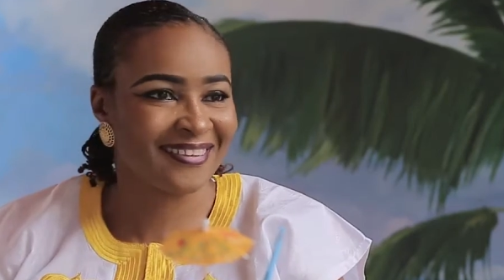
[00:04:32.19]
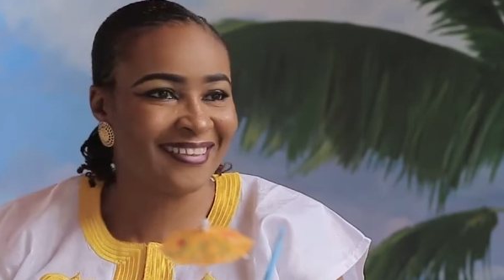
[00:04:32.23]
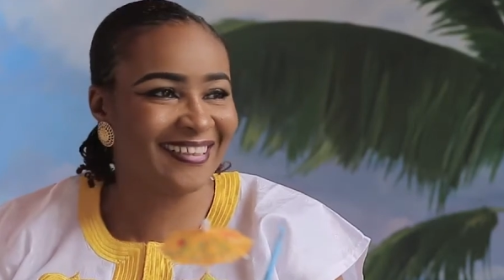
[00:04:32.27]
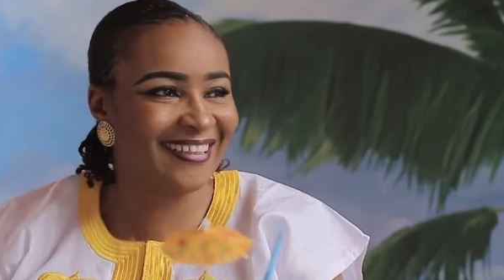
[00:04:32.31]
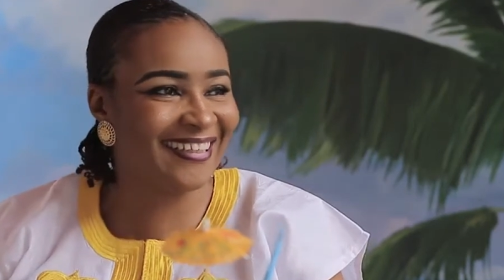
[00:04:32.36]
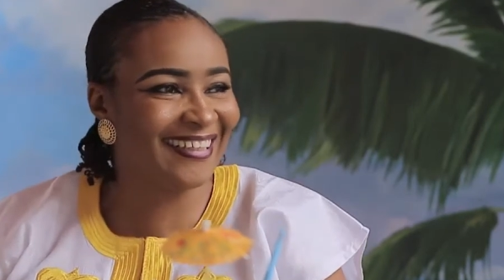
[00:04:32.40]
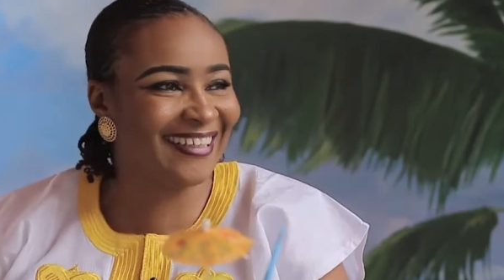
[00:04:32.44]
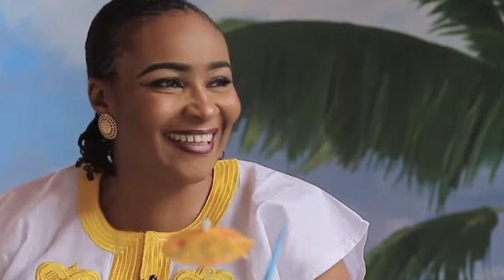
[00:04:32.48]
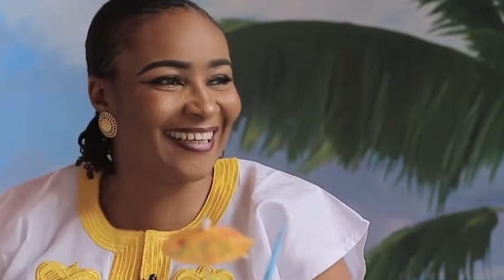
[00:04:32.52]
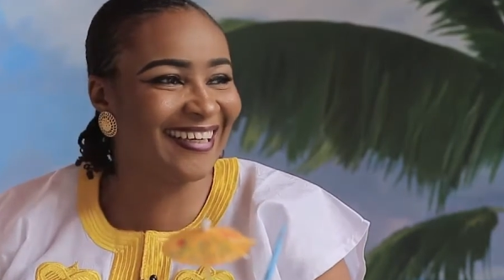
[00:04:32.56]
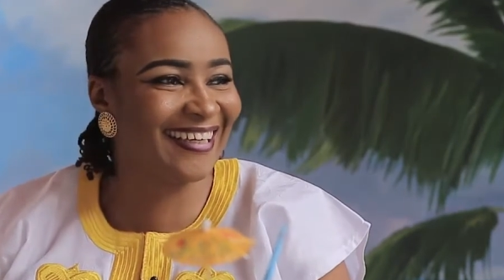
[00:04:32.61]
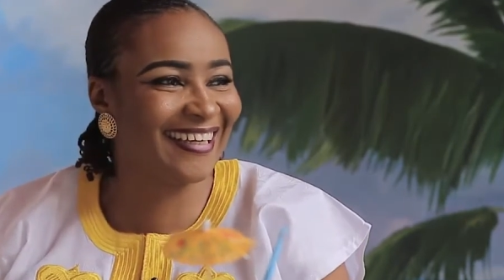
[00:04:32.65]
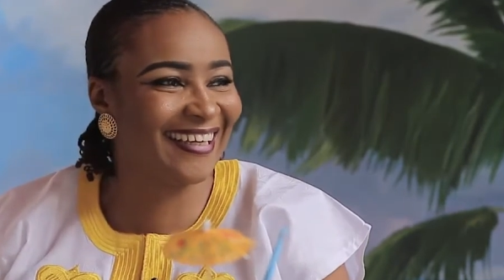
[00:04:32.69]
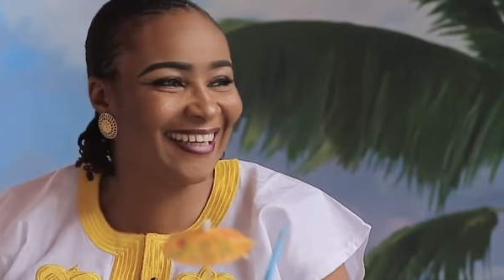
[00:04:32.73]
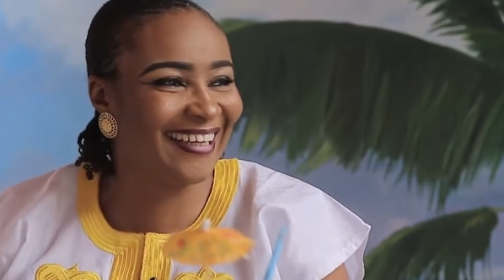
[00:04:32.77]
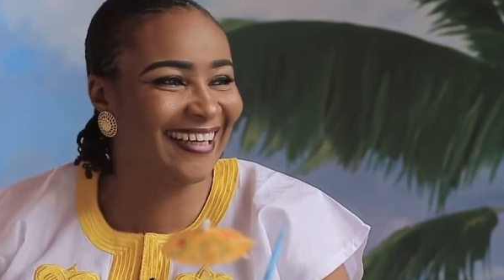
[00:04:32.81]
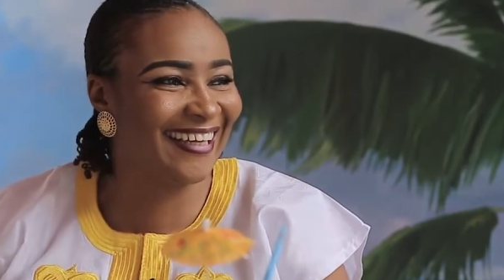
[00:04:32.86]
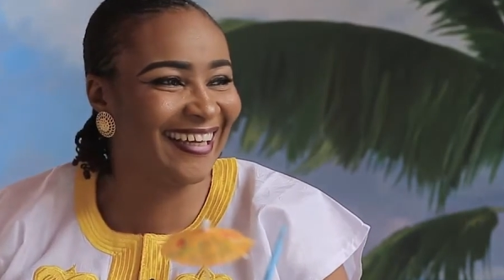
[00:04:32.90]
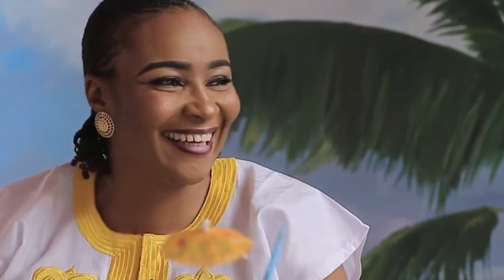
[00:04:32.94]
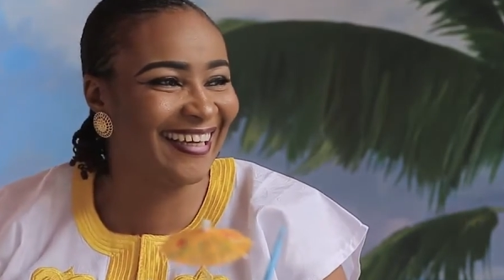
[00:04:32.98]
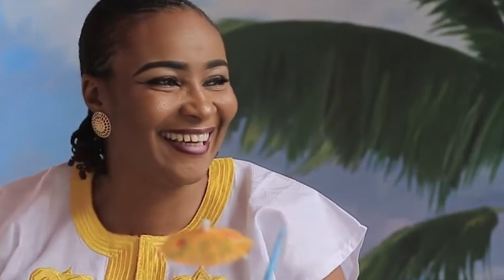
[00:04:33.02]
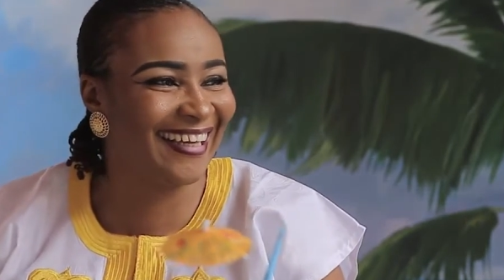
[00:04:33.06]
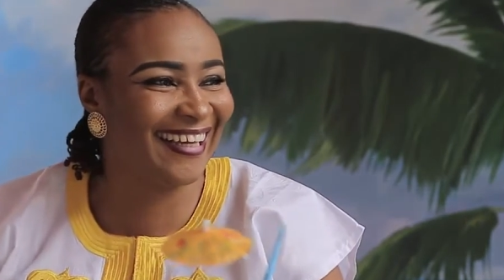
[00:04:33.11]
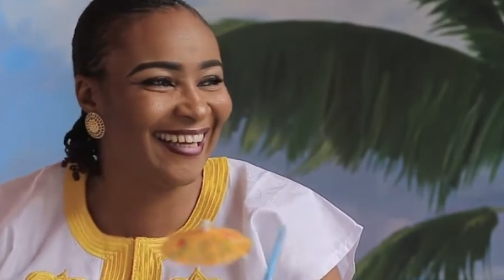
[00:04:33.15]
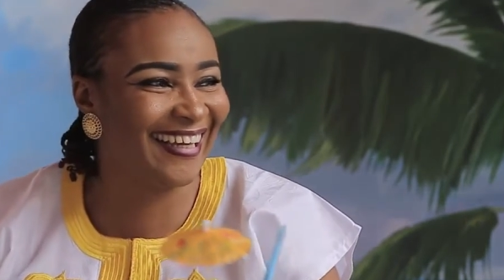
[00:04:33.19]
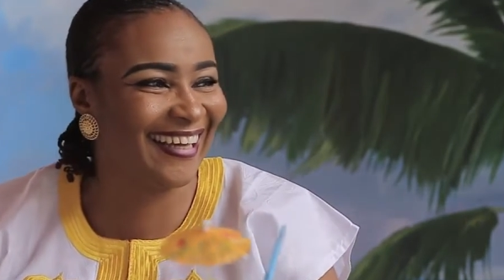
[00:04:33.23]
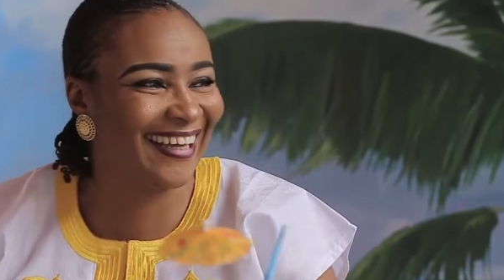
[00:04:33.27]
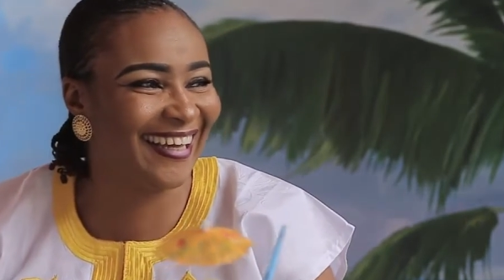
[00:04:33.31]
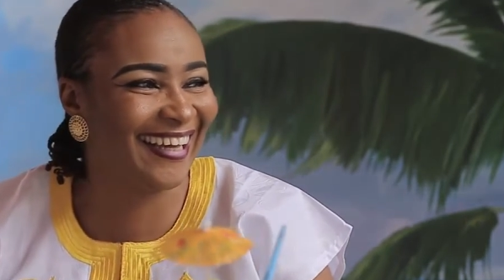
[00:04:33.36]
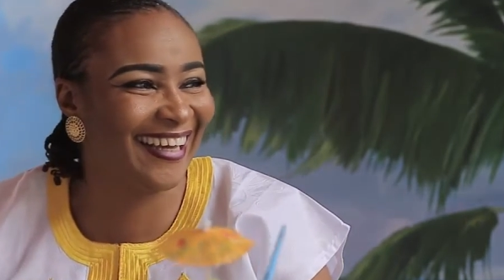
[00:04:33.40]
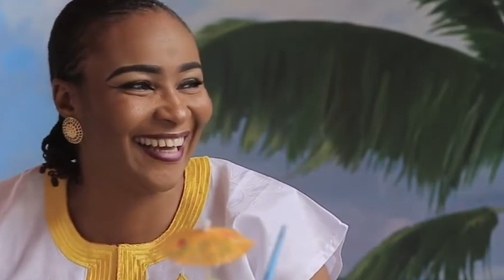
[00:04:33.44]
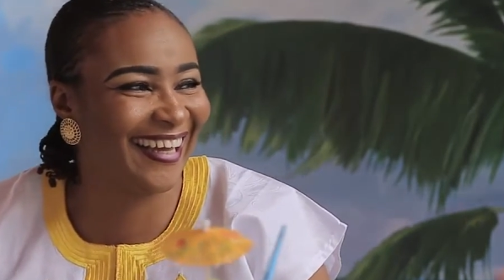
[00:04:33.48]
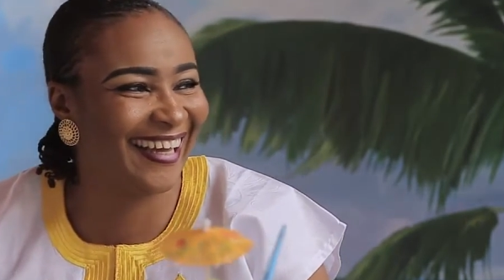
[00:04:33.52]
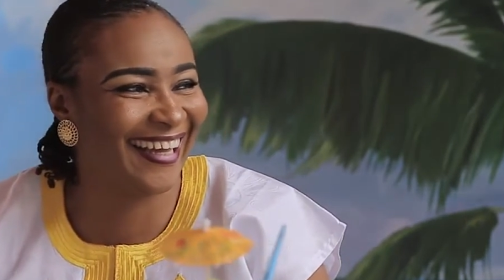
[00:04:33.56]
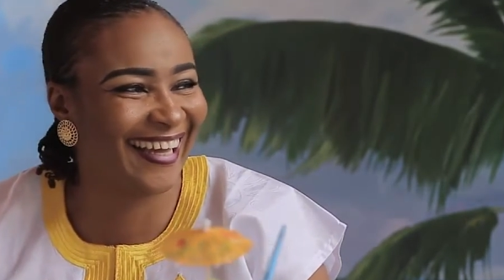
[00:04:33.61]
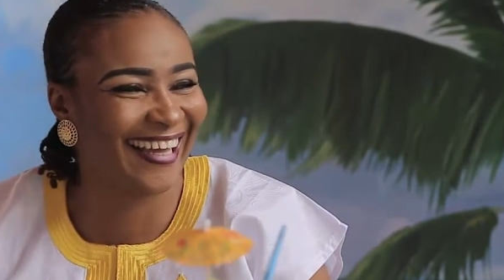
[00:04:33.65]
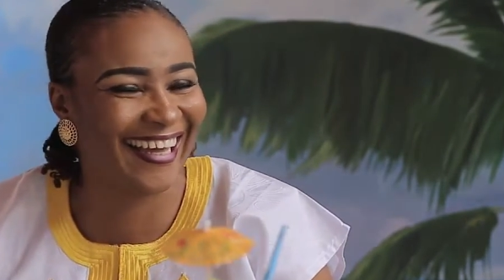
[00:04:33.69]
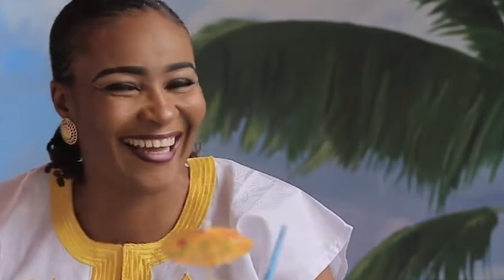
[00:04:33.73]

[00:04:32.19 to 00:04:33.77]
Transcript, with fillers: Okay, nice for being very